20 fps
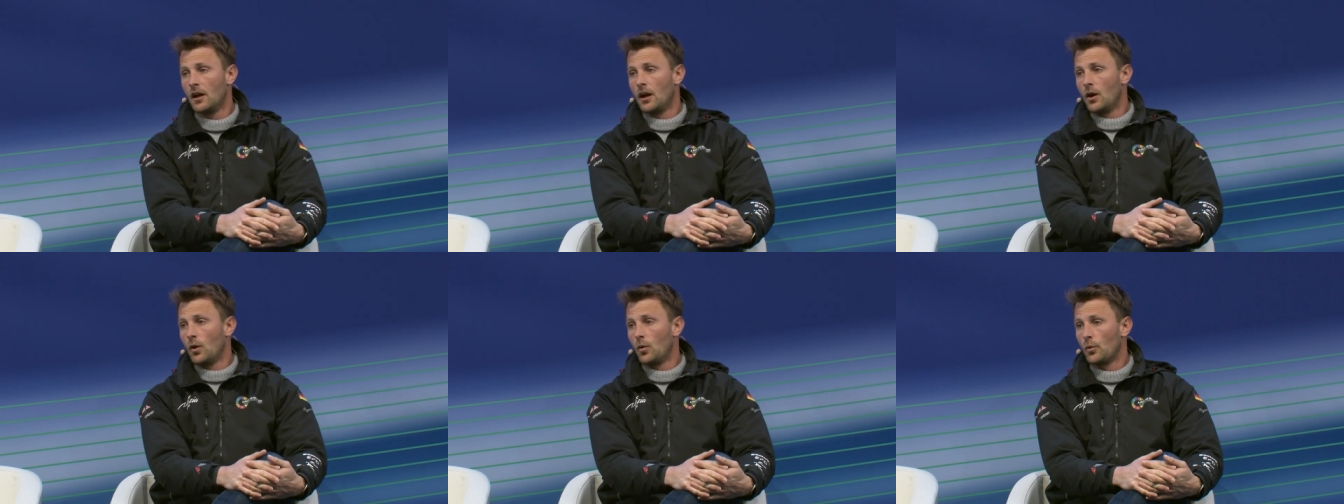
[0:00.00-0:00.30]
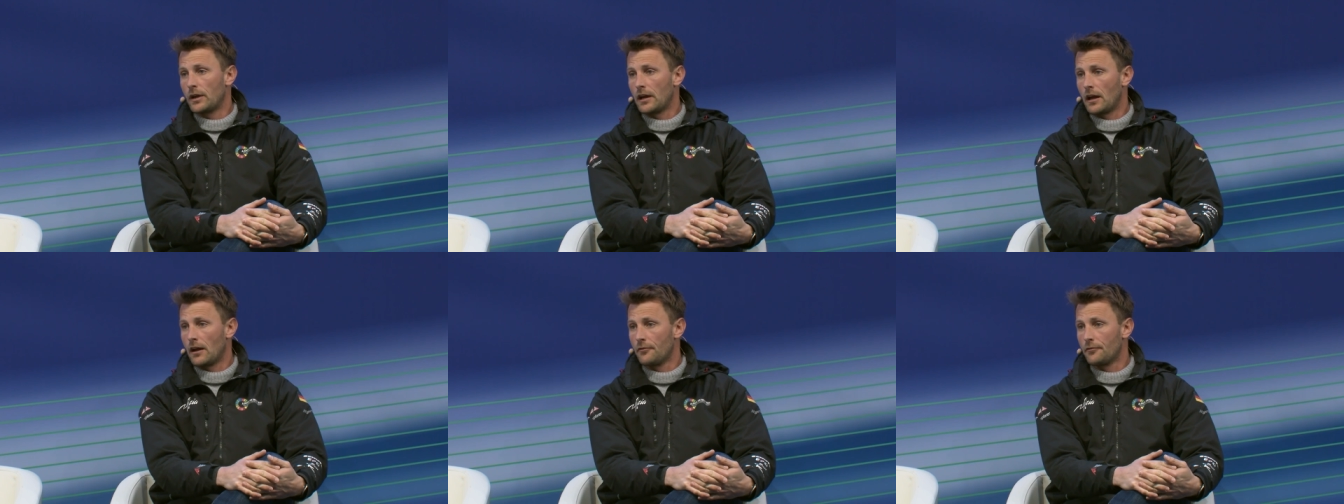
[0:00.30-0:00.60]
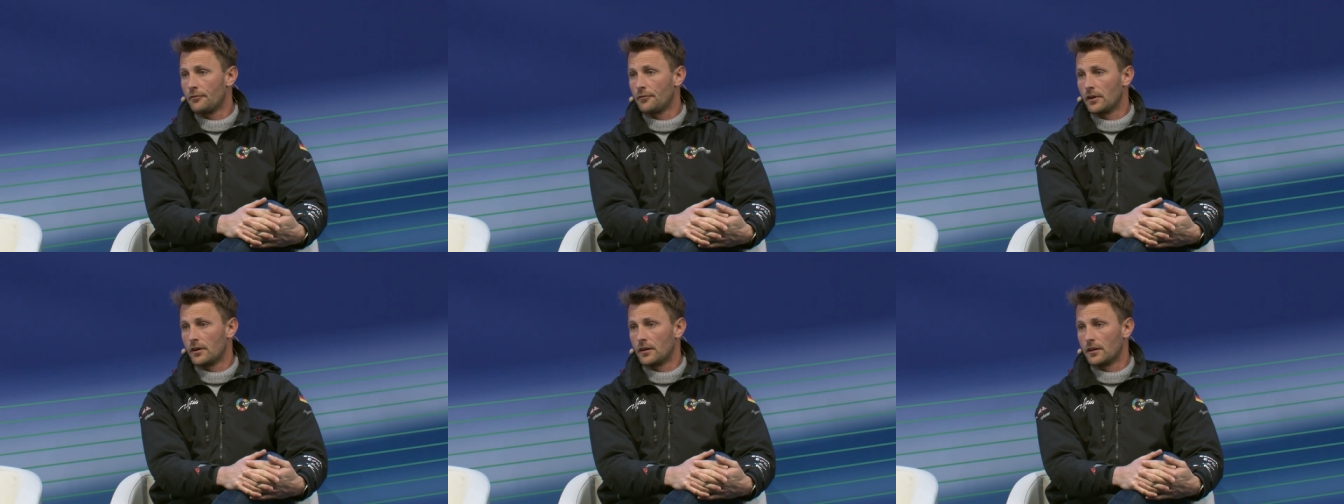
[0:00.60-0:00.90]
We
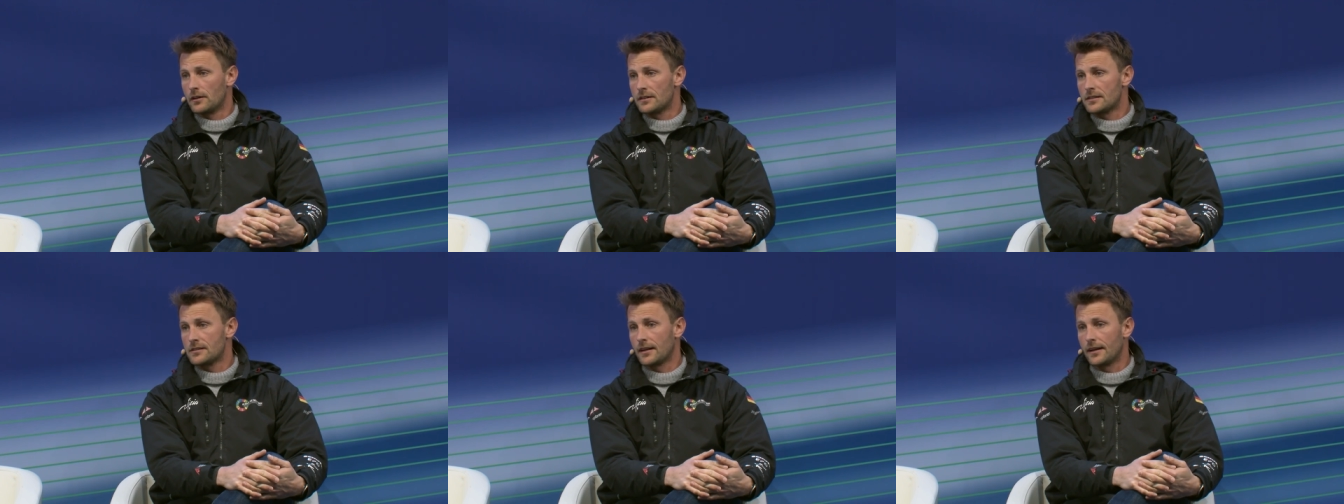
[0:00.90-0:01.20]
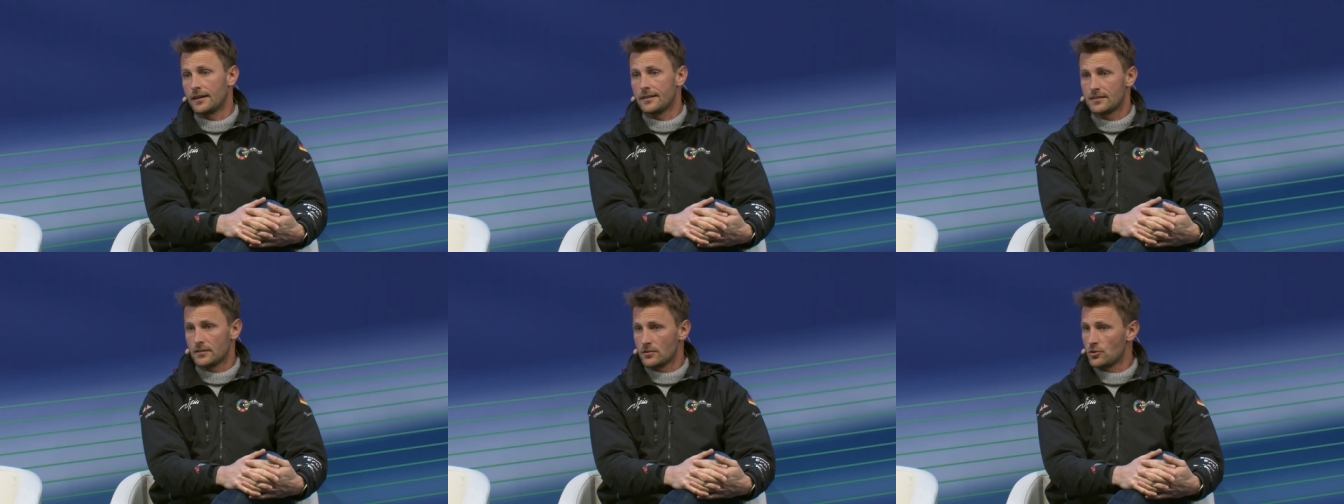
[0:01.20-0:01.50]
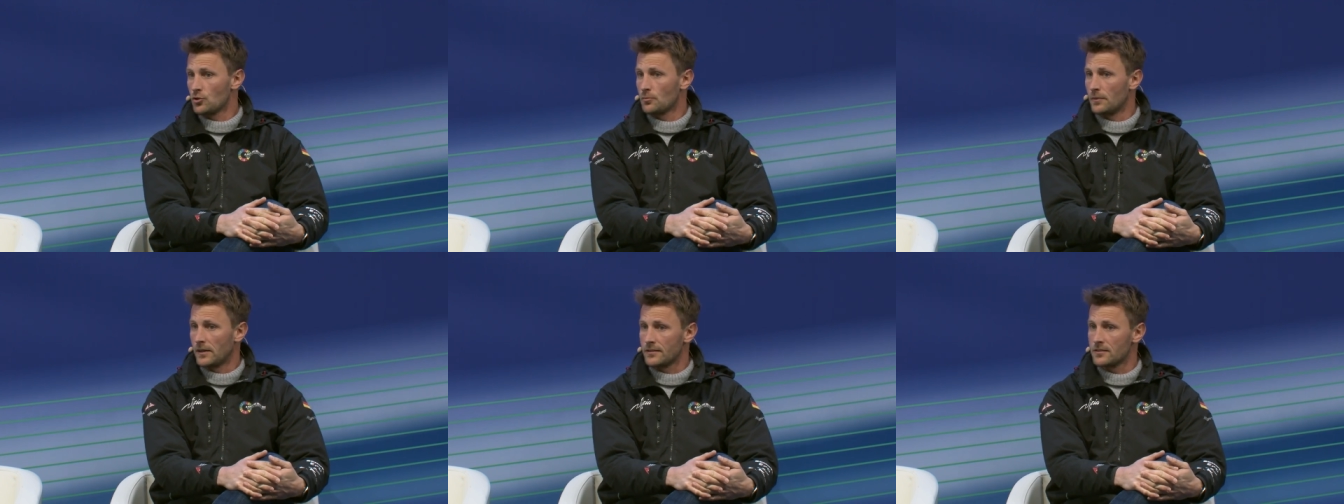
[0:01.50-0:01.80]
have uh, science
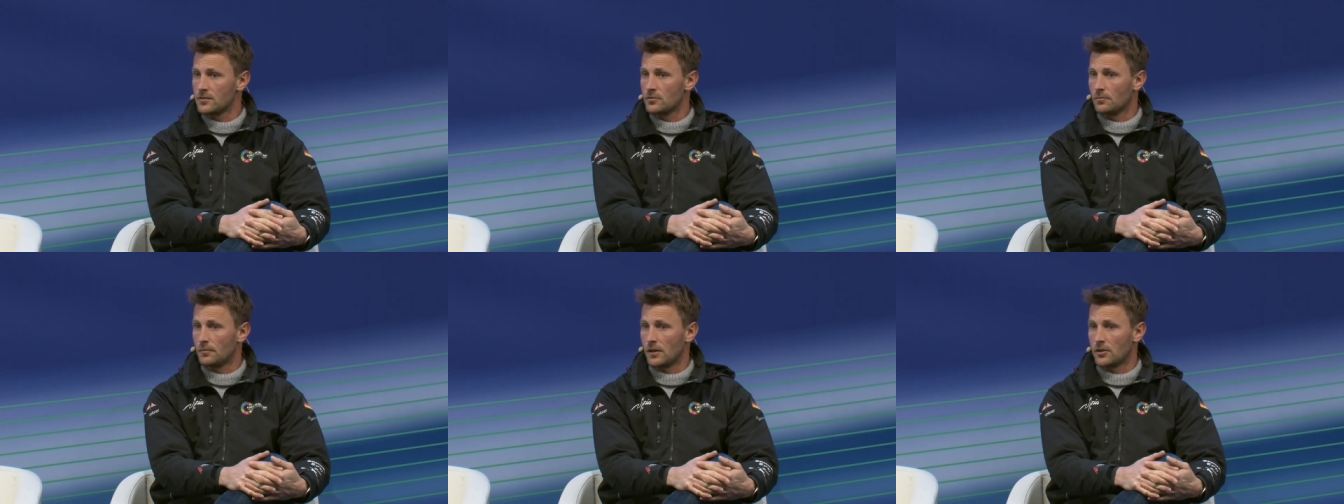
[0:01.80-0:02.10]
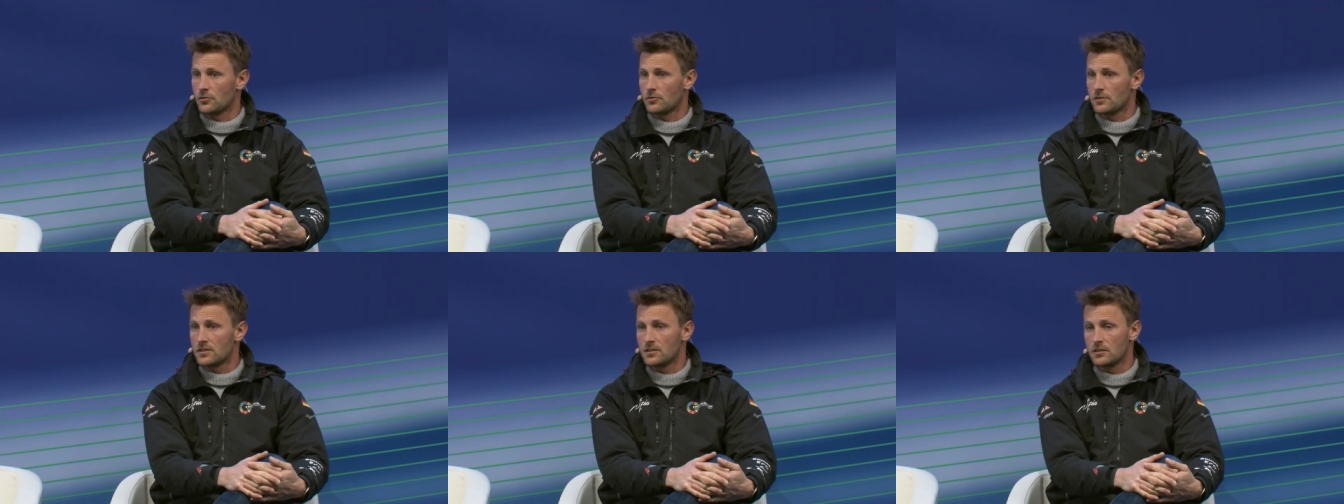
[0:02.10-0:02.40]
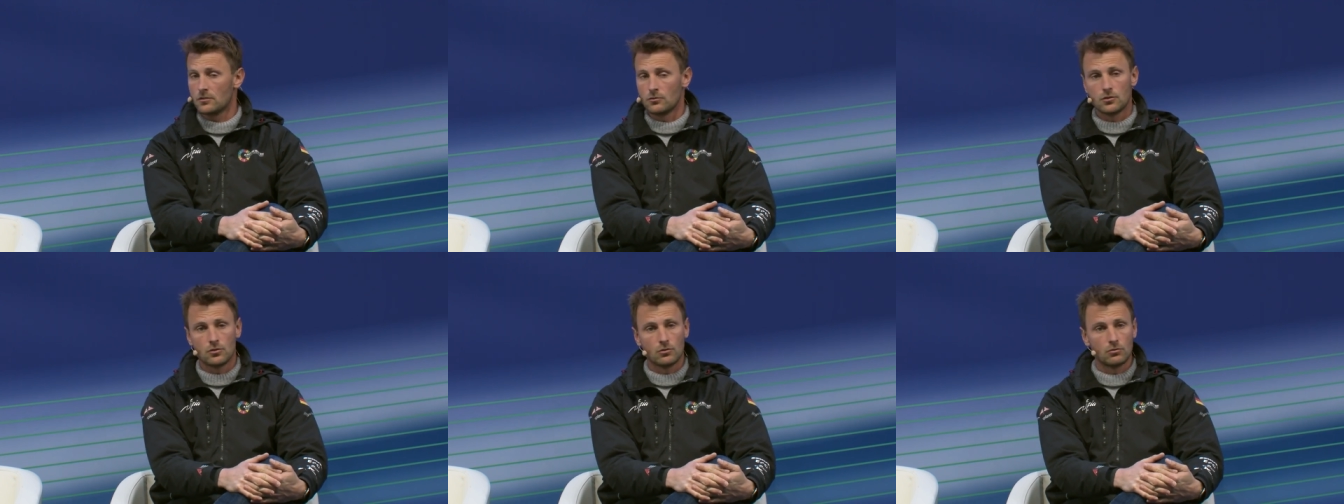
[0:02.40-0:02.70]
instruments to measure the
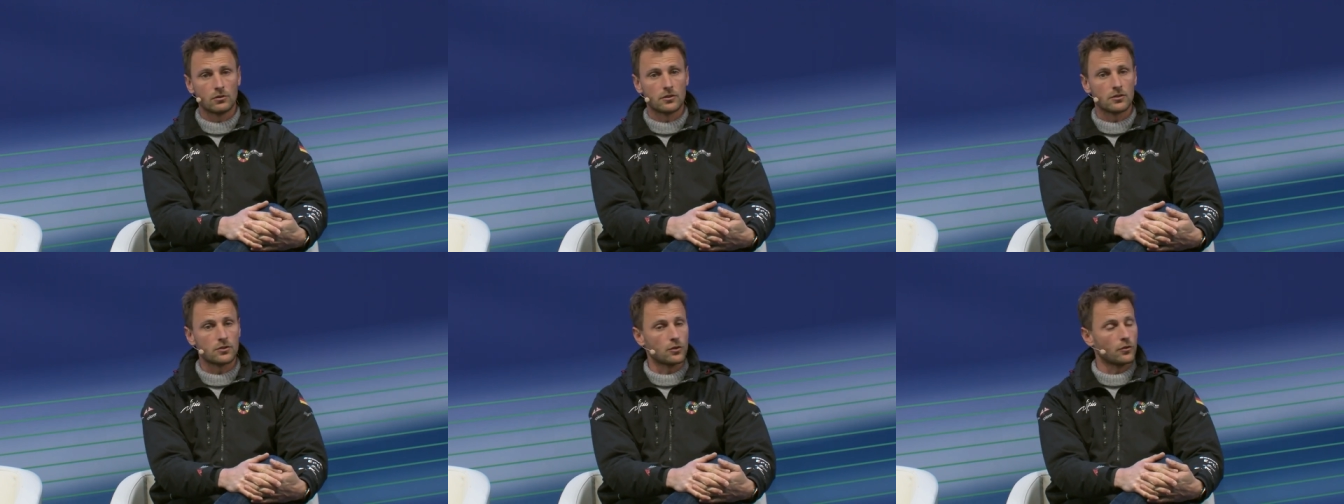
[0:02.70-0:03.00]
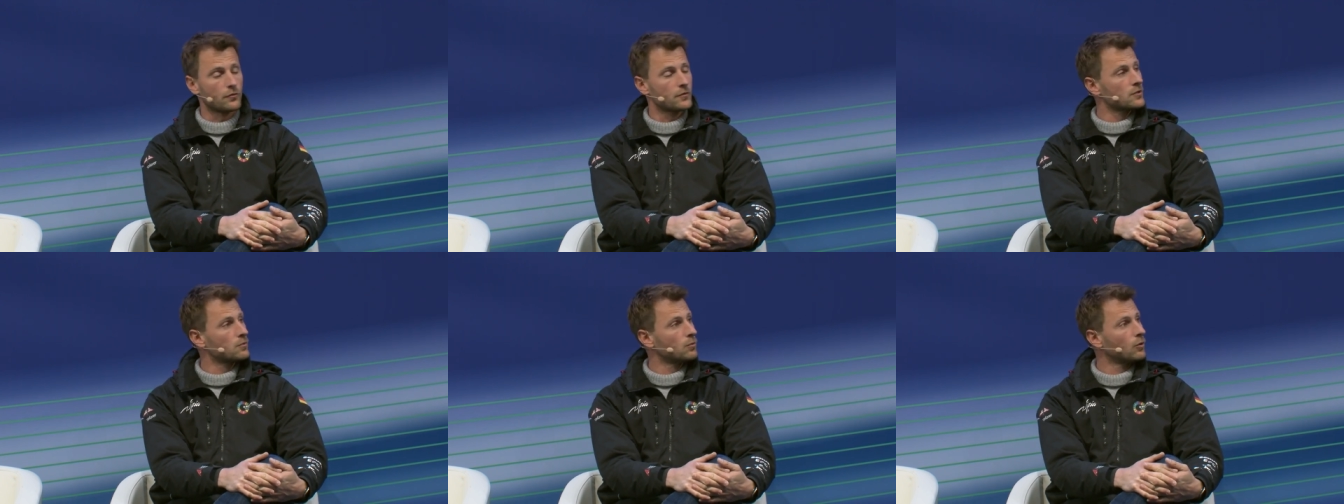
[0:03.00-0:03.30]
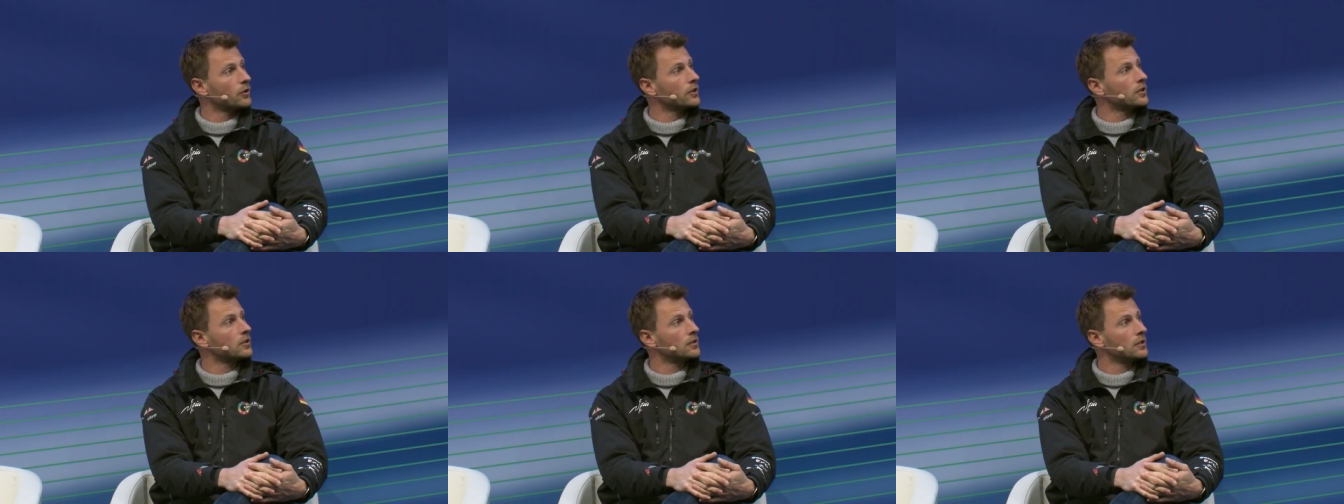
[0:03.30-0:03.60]
CO2 in the surface
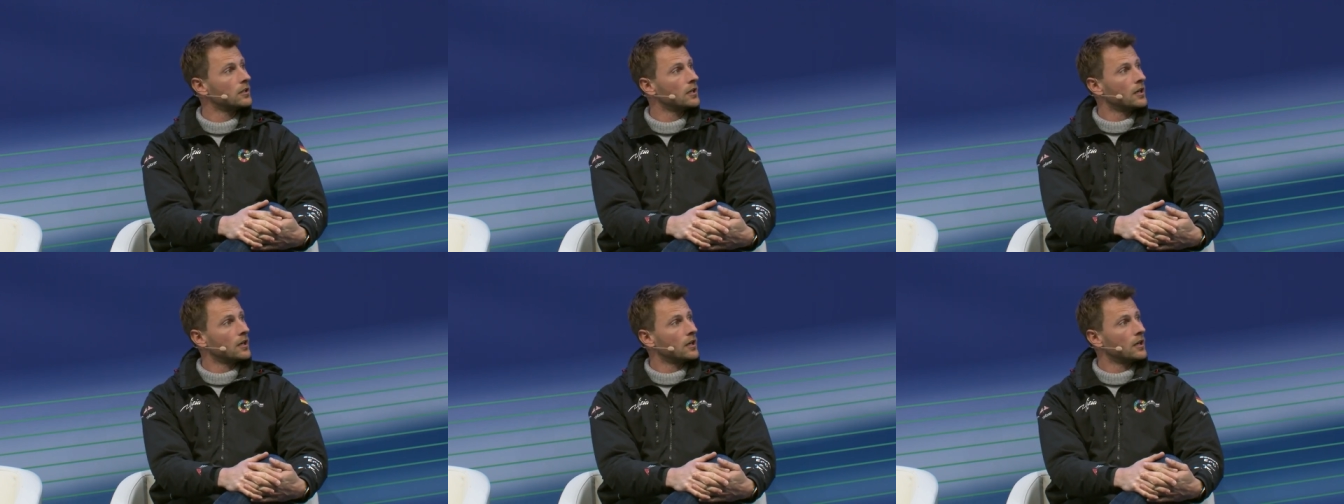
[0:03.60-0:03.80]
water,